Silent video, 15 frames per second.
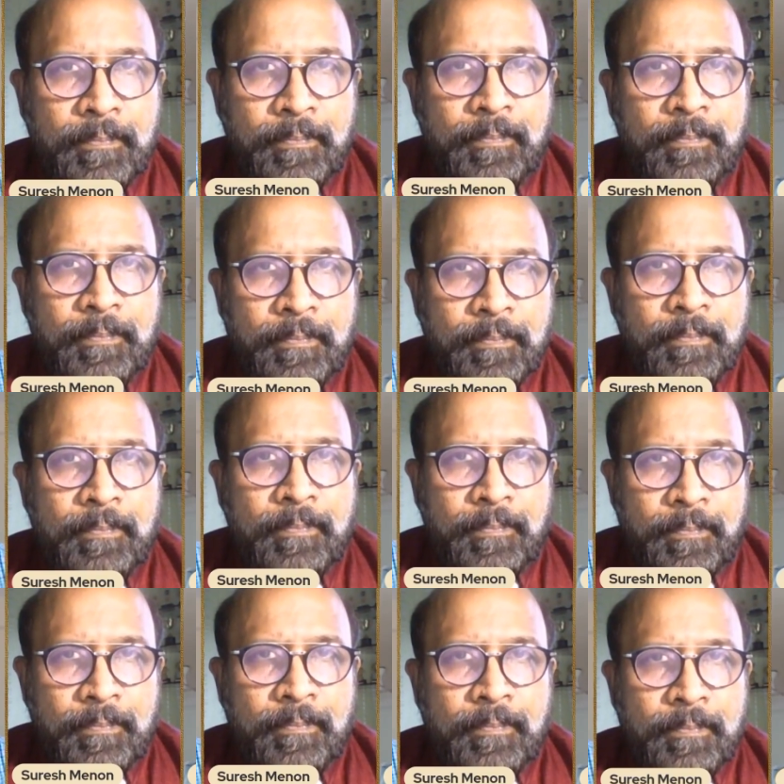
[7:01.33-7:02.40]

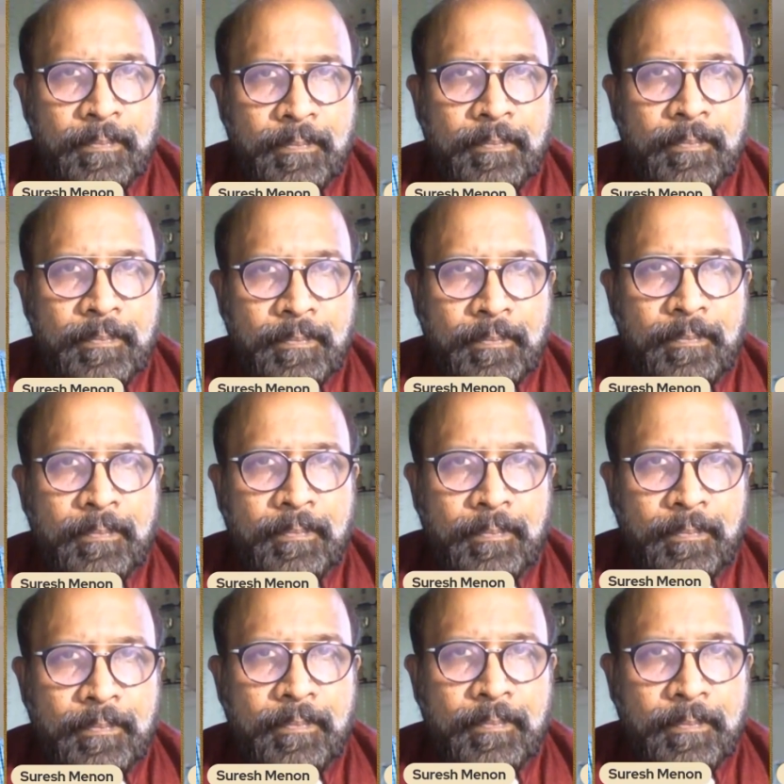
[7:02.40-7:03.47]

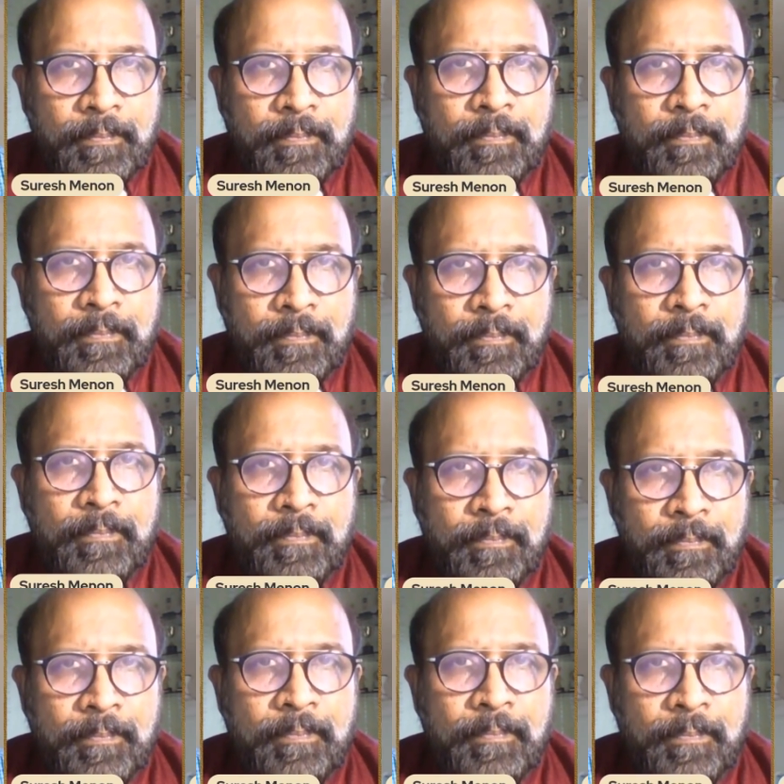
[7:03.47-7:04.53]

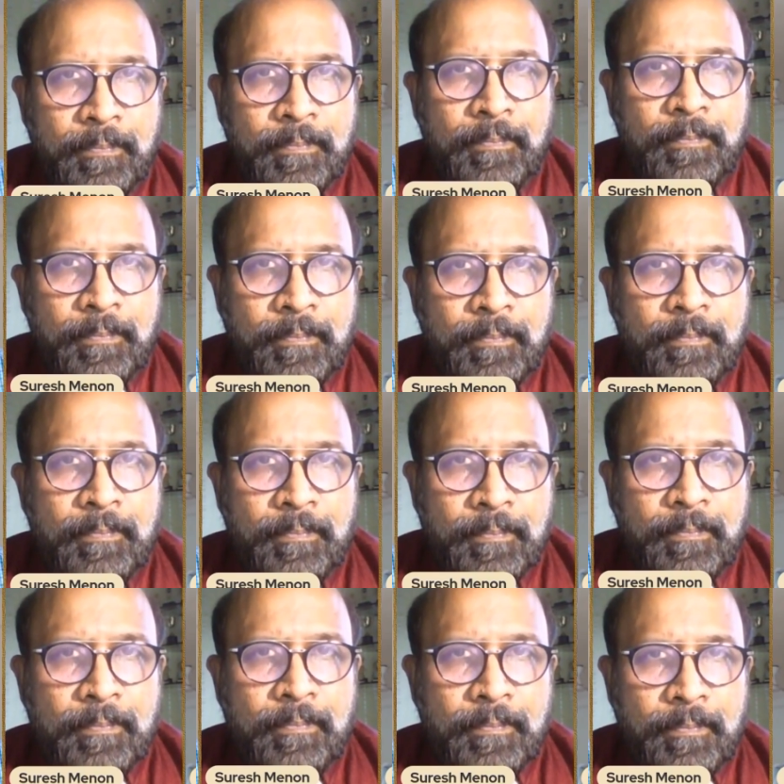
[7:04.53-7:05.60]

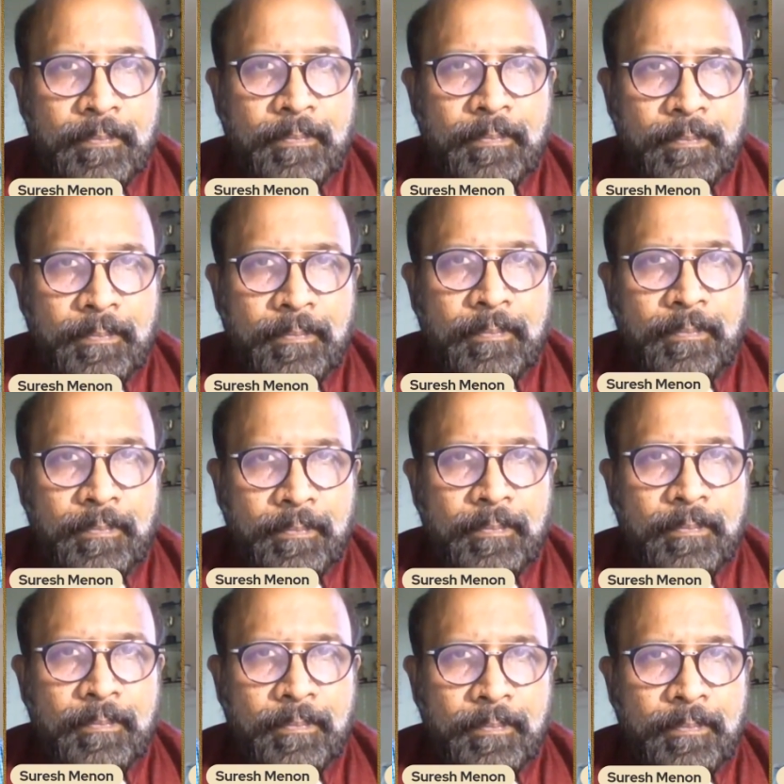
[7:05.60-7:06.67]

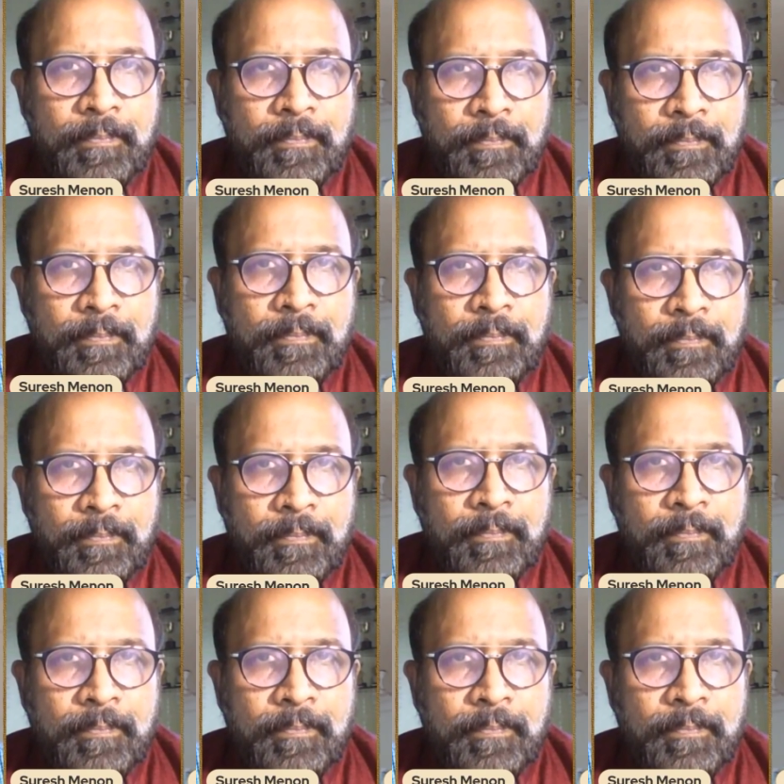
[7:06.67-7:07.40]
(not speaking)